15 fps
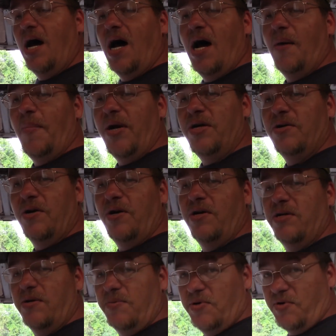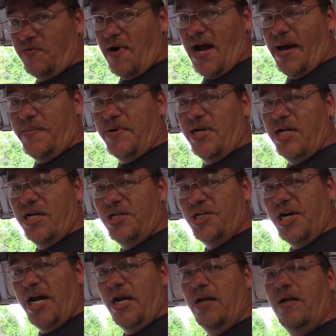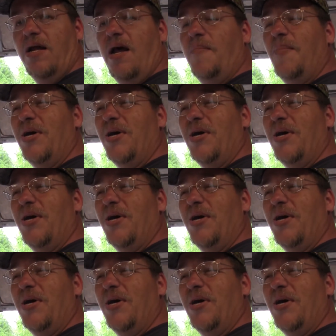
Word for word: uh, make sure you subscribe to this channel